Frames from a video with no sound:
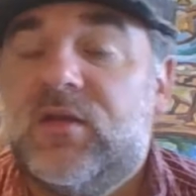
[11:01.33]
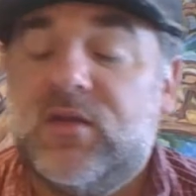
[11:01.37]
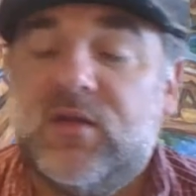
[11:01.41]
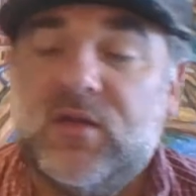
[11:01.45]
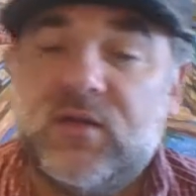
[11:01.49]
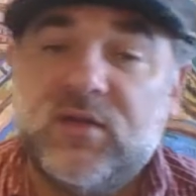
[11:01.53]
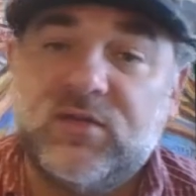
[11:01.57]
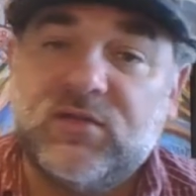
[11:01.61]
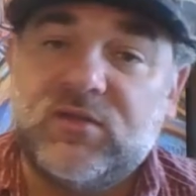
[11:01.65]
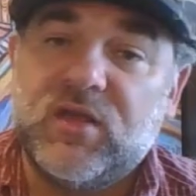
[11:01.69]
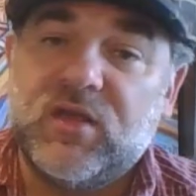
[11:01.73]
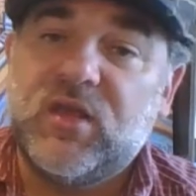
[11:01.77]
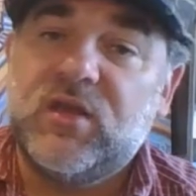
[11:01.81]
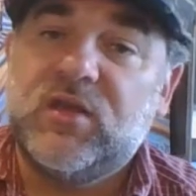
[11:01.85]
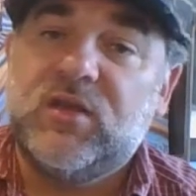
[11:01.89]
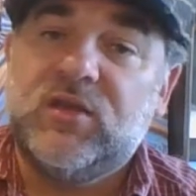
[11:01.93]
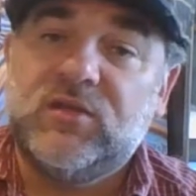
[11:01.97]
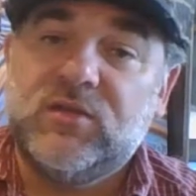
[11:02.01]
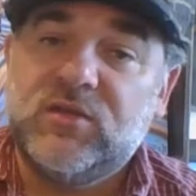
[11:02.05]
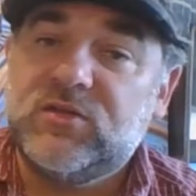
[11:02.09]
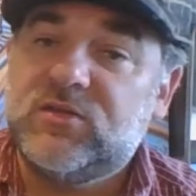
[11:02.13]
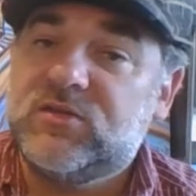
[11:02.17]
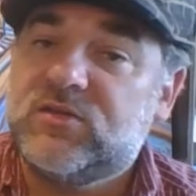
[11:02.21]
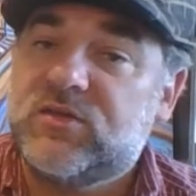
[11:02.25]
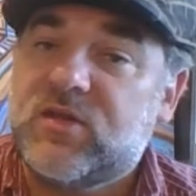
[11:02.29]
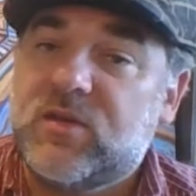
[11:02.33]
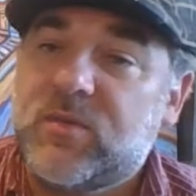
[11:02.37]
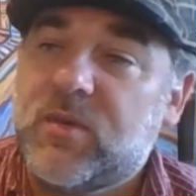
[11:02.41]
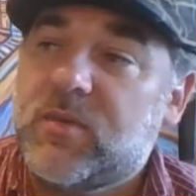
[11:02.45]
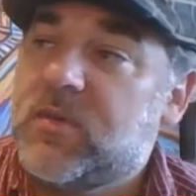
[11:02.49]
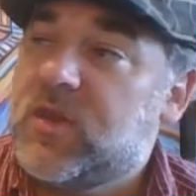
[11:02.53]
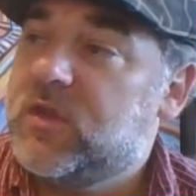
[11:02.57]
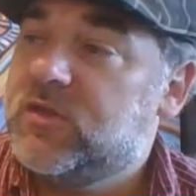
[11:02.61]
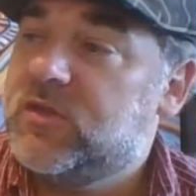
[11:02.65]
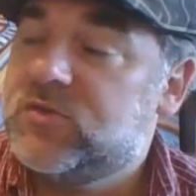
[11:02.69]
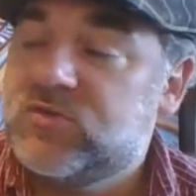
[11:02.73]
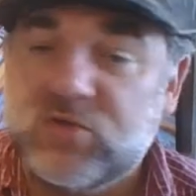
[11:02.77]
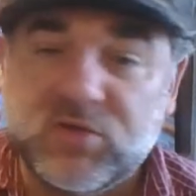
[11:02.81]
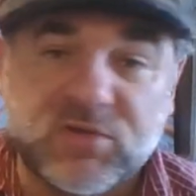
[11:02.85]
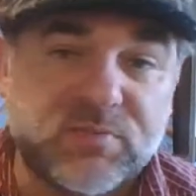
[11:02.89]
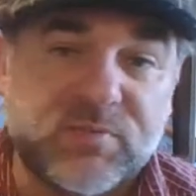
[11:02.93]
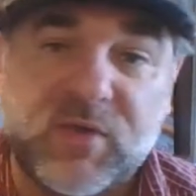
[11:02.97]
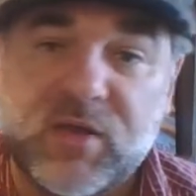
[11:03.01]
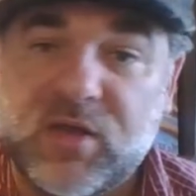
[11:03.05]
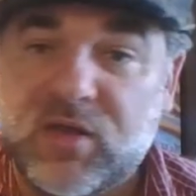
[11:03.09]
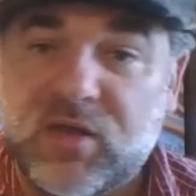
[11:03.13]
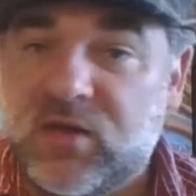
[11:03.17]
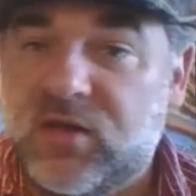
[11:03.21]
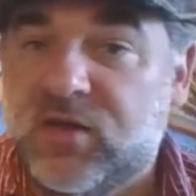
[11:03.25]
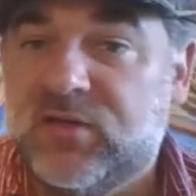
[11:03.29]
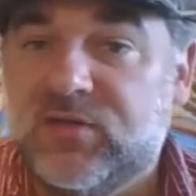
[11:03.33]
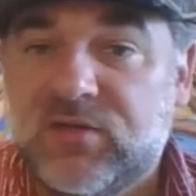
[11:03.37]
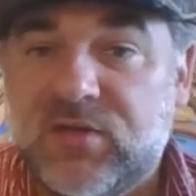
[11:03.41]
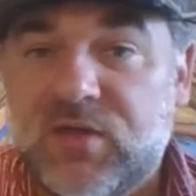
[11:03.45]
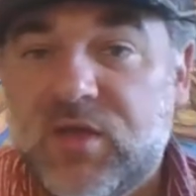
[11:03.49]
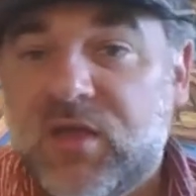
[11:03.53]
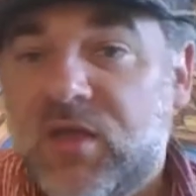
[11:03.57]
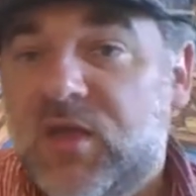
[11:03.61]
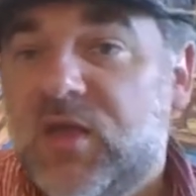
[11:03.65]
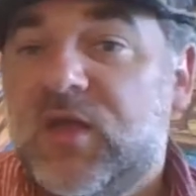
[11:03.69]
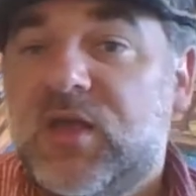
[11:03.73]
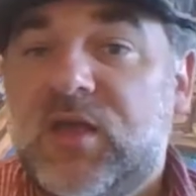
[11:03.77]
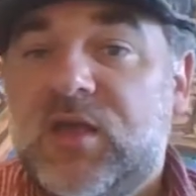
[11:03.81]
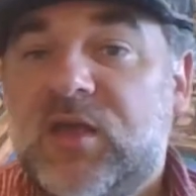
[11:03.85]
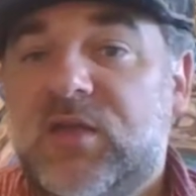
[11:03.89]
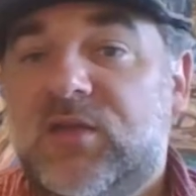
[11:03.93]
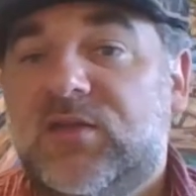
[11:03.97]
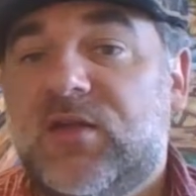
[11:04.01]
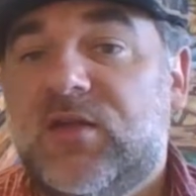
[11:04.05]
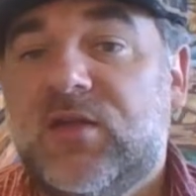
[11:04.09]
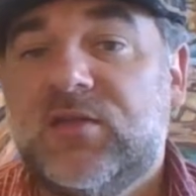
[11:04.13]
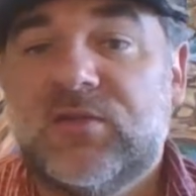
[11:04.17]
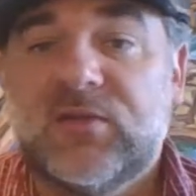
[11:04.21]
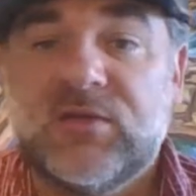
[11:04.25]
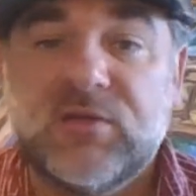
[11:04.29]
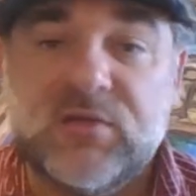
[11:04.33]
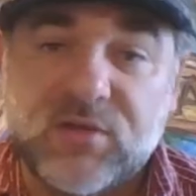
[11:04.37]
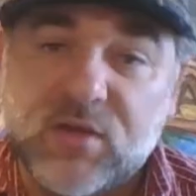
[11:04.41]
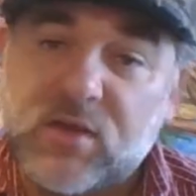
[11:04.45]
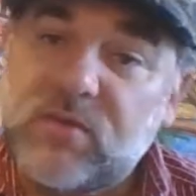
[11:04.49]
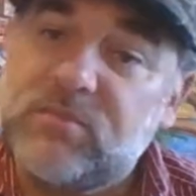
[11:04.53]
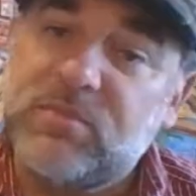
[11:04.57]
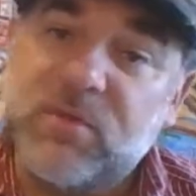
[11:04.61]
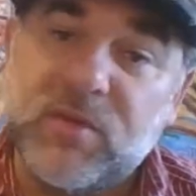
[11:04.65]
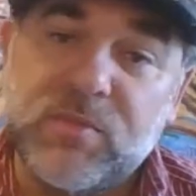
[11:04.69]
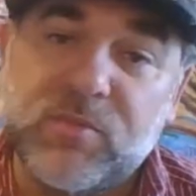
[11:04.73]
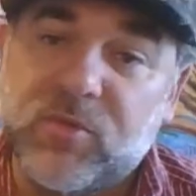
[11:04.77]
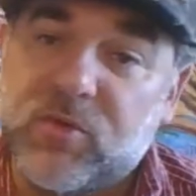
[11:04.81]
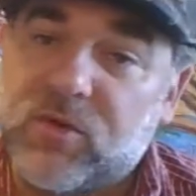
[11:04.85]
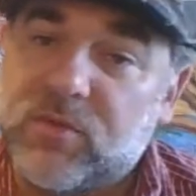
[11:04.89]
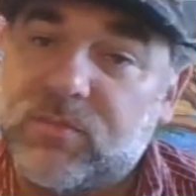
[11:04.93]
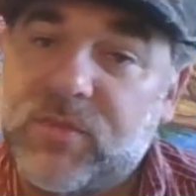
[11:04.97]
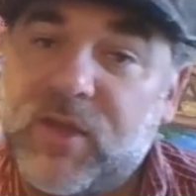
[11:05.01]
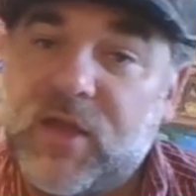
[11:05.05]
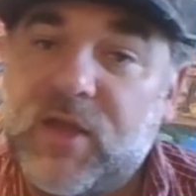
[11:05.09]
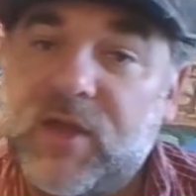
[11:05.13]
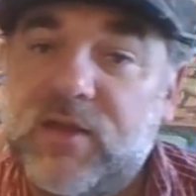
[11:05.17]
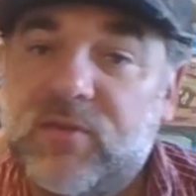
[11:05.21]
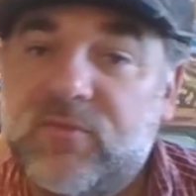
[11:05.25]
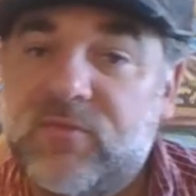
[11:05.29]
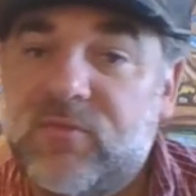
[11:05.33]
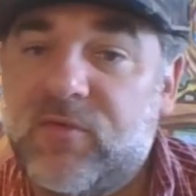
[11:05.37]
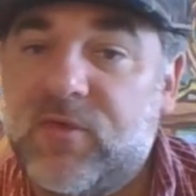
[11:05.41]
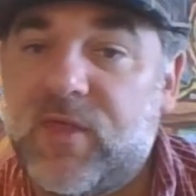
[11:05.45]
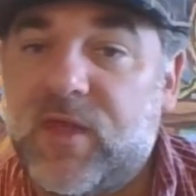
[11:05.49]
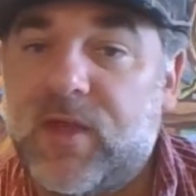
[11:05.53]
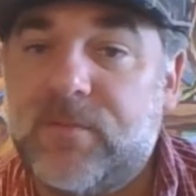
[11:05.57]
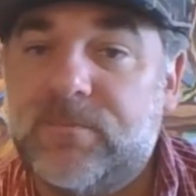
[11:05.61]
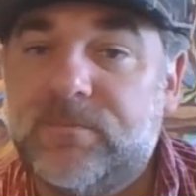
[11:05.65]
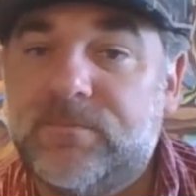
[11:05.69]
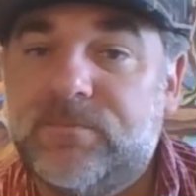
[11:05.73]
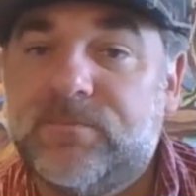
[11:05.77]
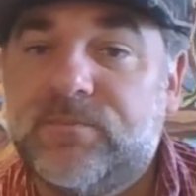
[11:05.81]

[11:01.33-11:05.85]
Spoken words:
he teaches MMA just because he says it and people are paying him for that.